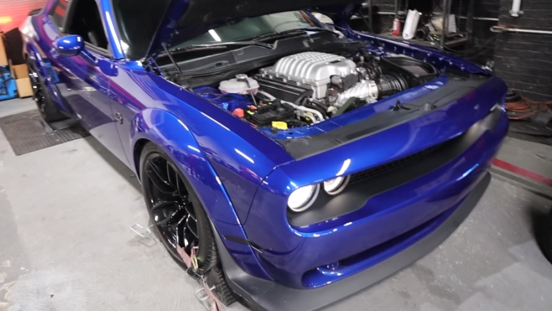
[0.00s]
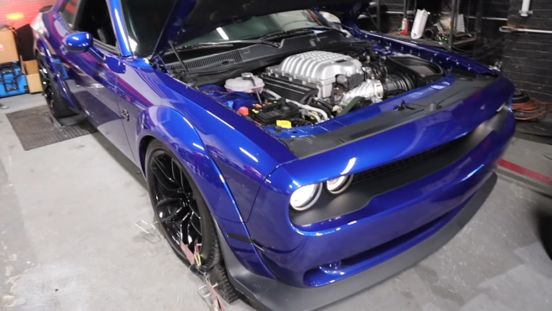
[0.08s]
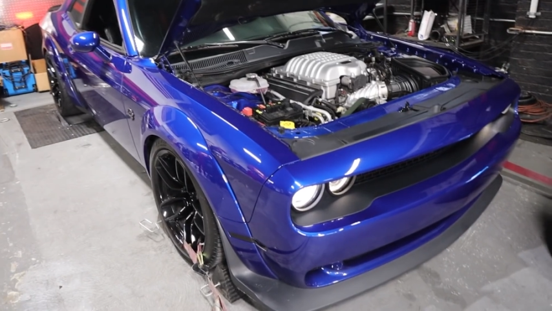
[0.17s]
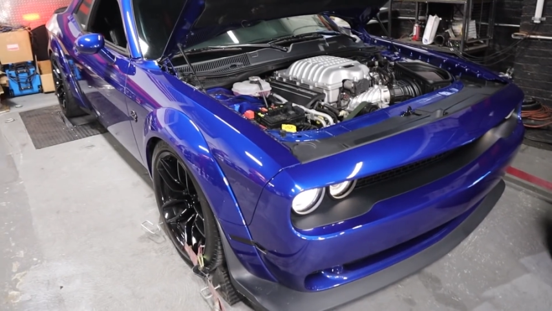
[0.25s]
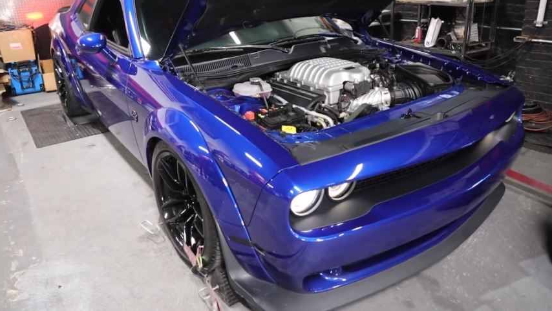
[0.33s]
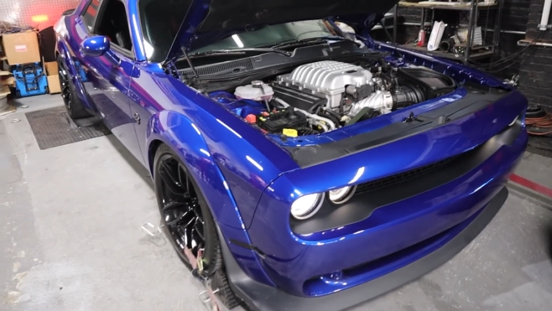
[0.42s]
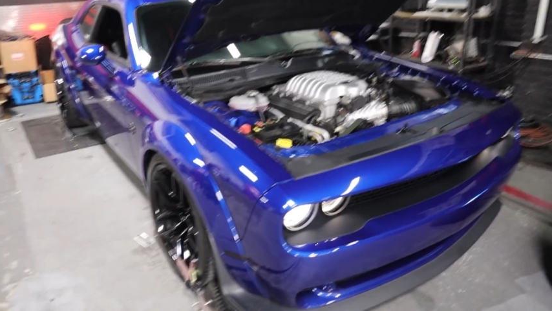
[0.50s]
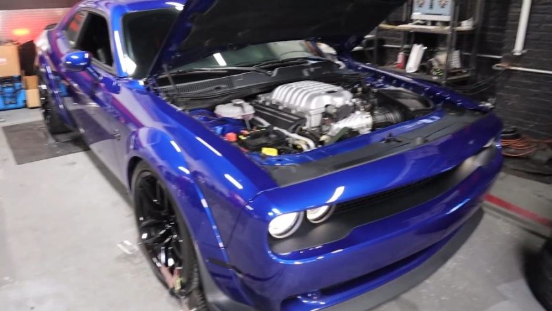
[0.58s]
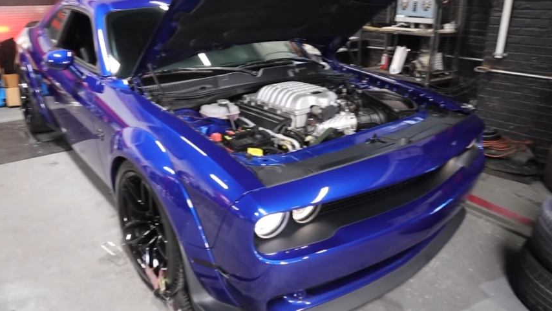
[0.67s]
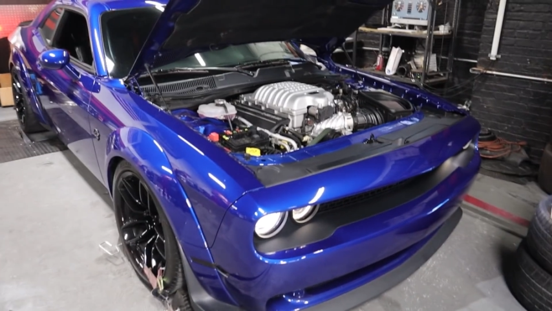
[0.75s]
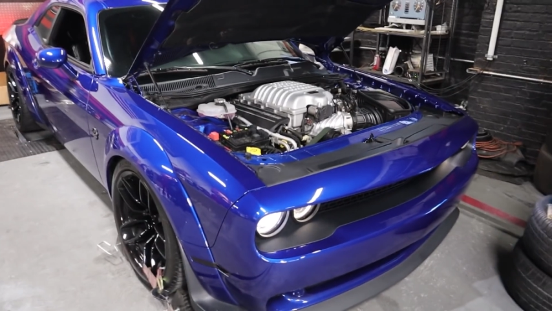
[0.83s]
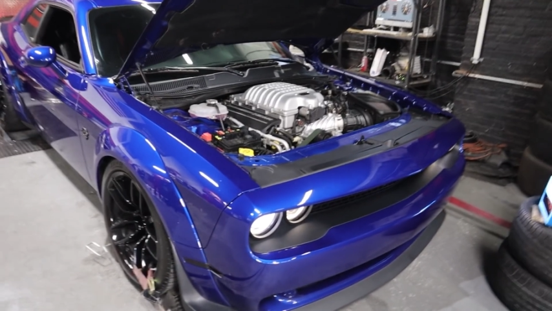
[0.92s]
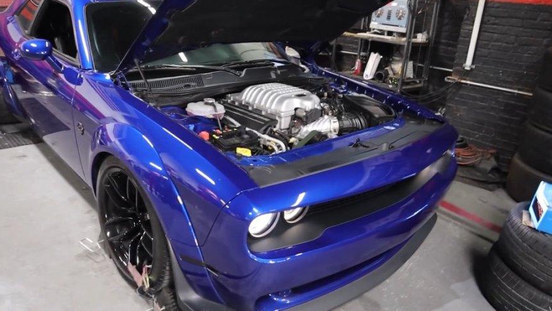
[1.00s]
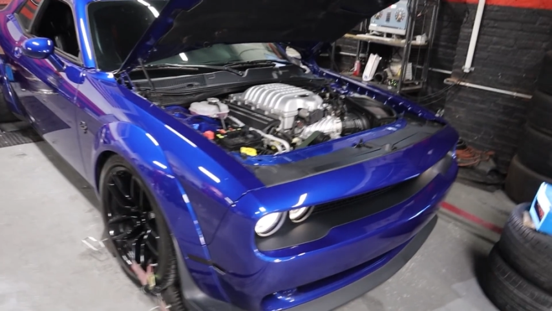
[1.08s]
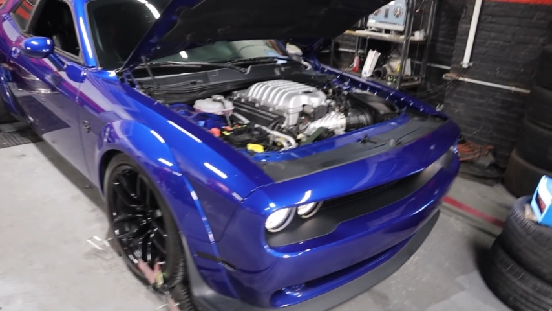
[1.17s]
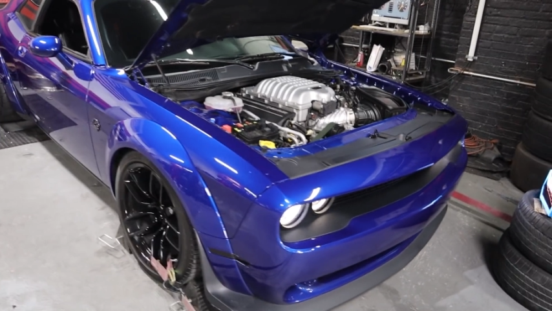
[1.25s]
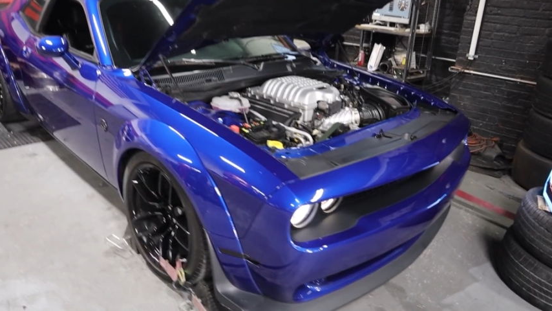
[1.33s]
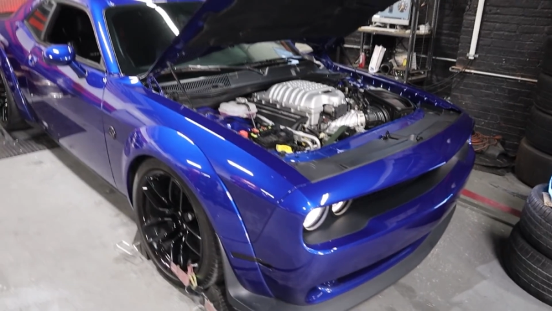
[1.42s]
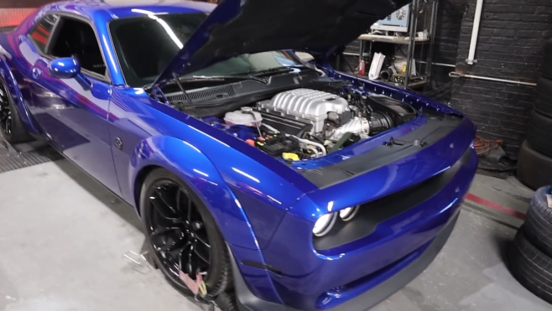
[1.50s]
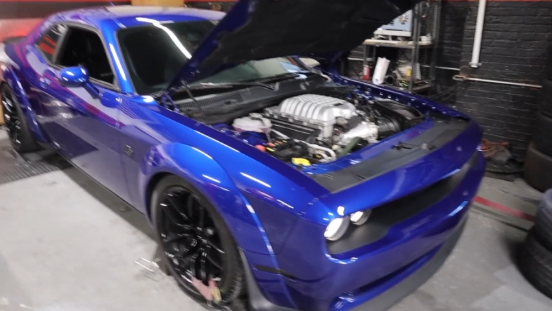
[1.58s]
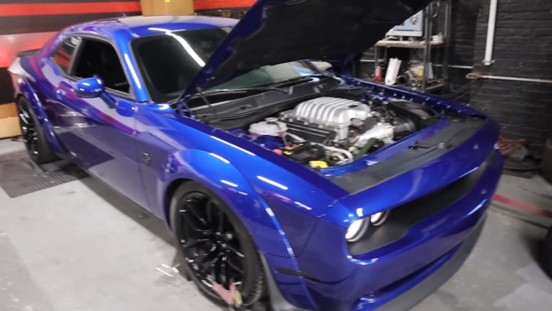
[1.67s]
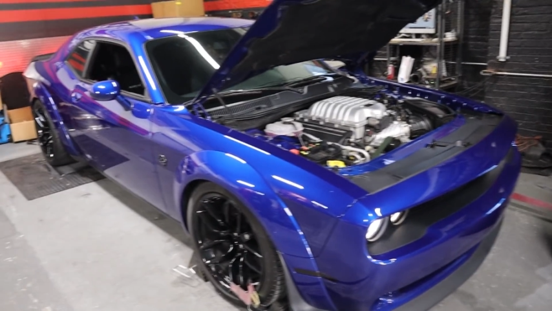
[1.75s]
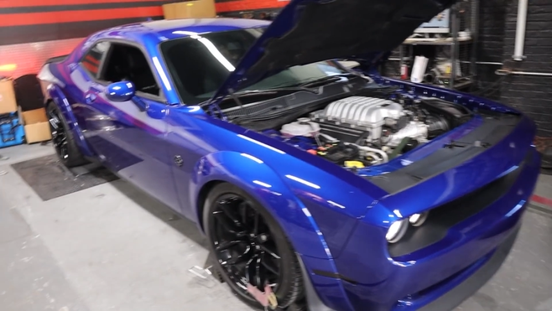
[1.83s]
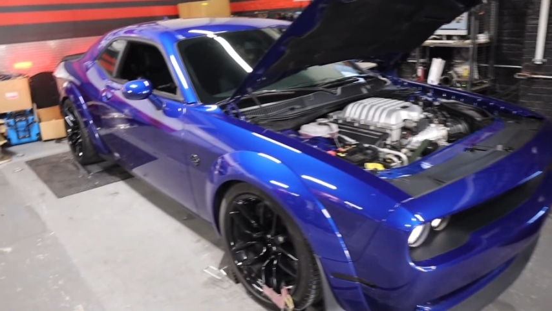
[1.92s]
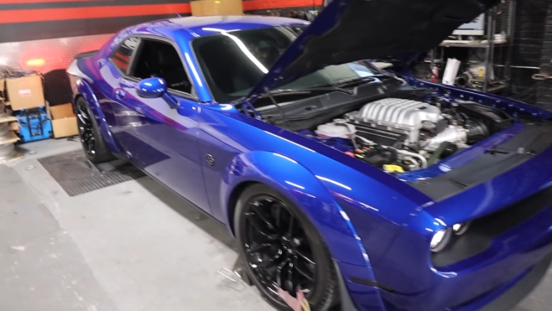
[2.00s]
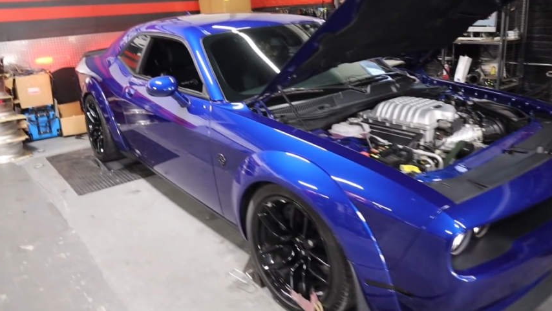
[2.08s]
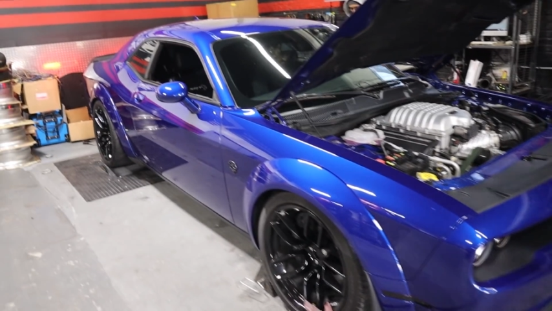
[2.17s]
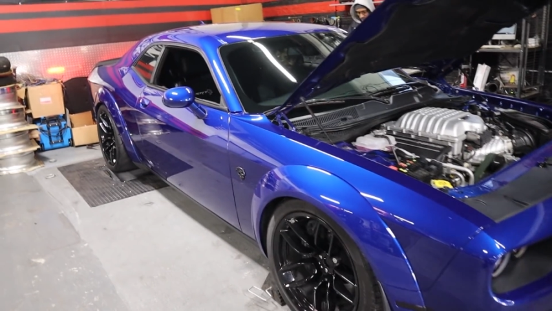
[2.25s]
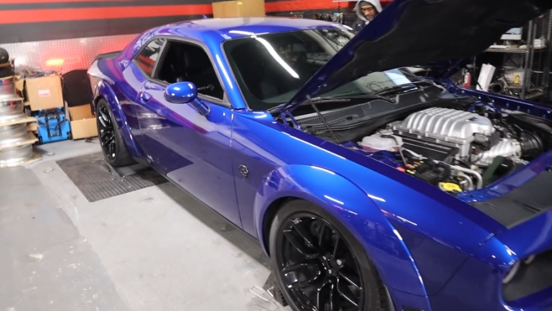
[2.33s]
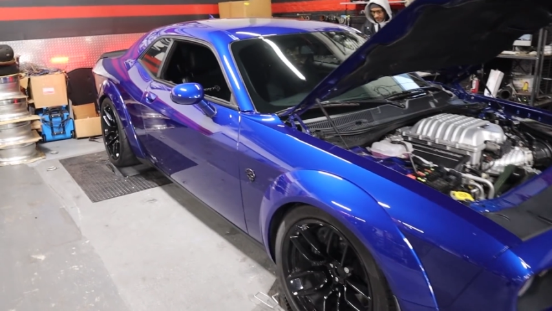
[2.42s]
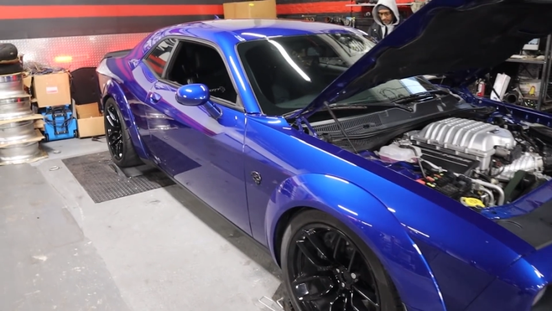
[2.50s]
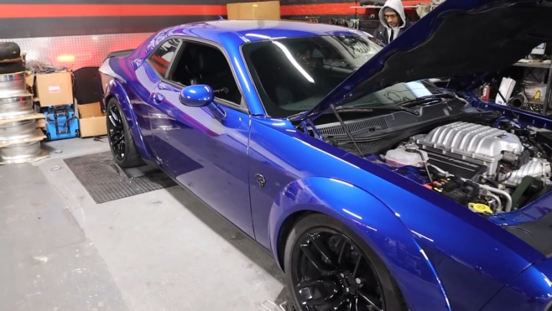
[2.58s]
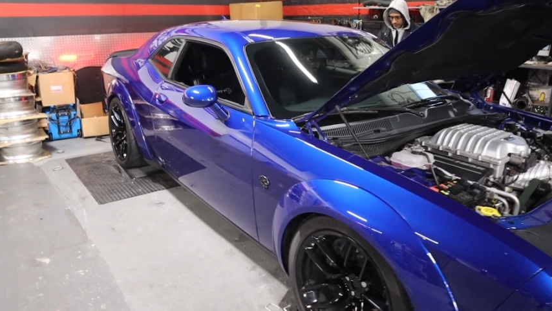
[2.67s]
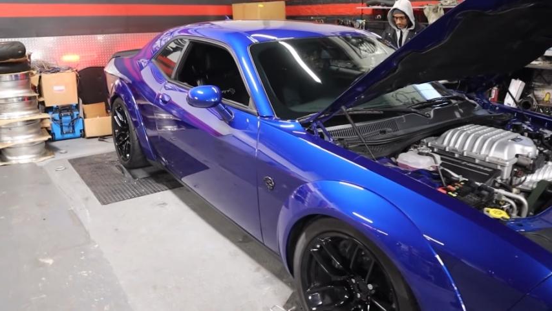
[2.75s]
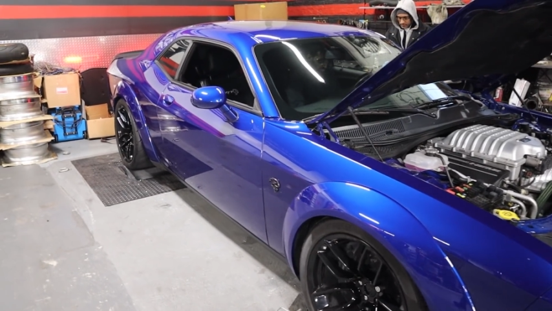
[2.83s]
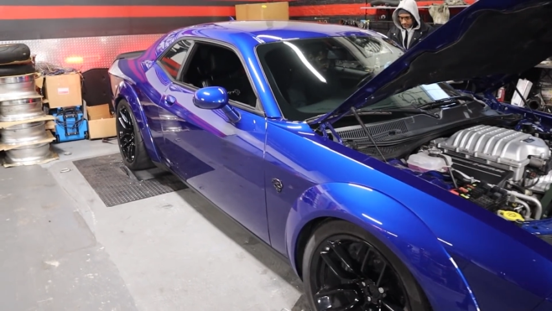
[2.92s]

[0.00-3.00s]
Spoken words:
[unreadable: no face in view]